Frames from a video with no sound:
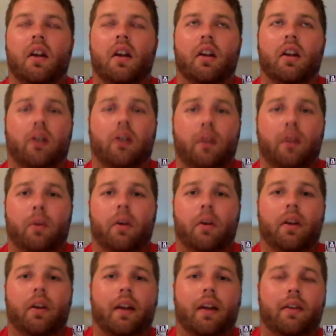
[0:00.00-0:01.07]
and a great point
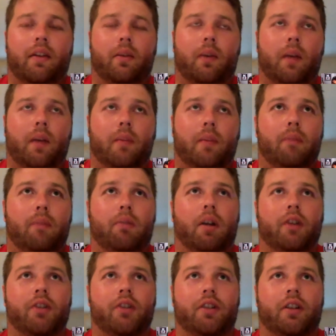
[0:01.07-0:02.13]
of that is the Redbud
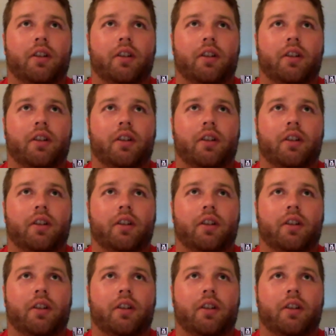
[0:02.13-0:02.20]
project.